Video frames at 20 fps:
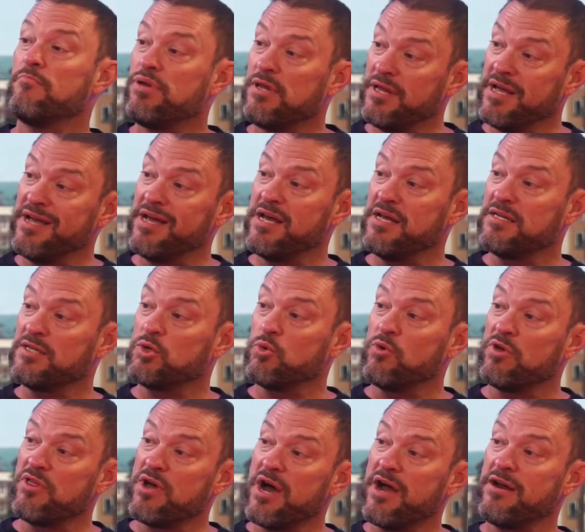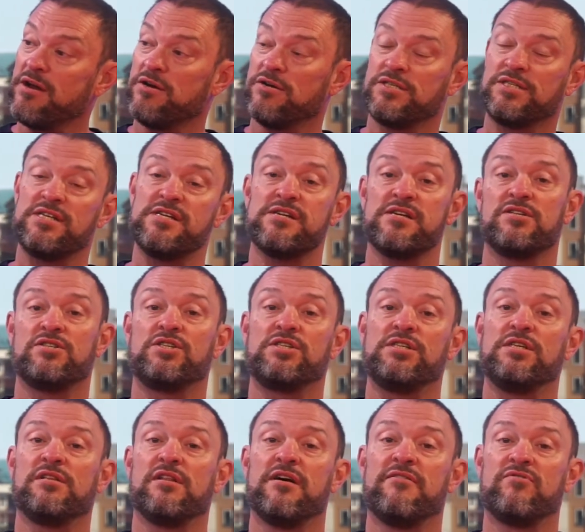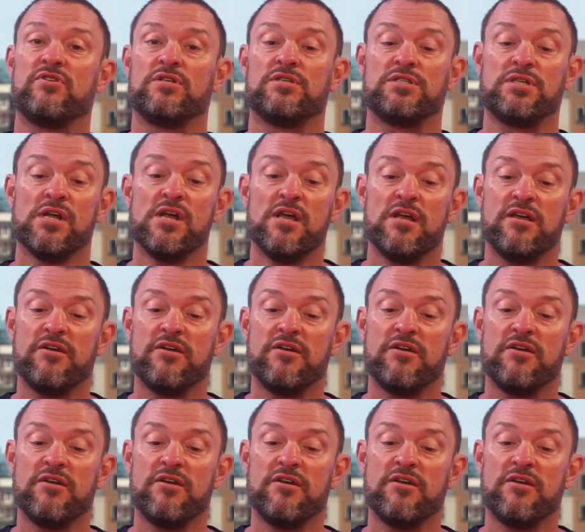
plant with higher THC levels